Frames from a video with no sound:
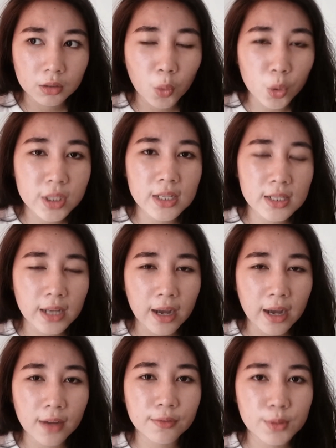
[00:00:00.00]
courses
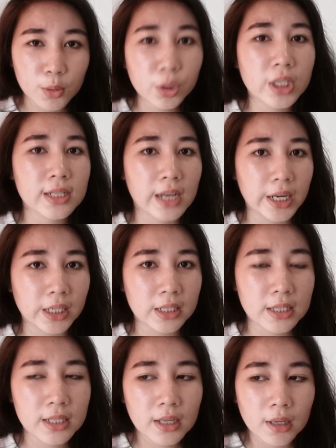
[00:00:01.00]
have social
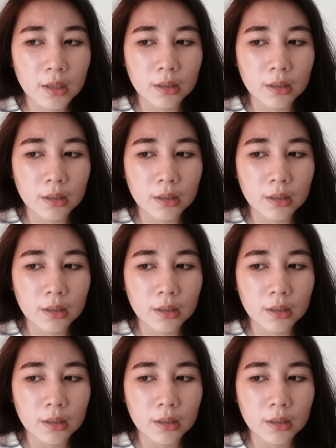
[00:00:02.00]
science.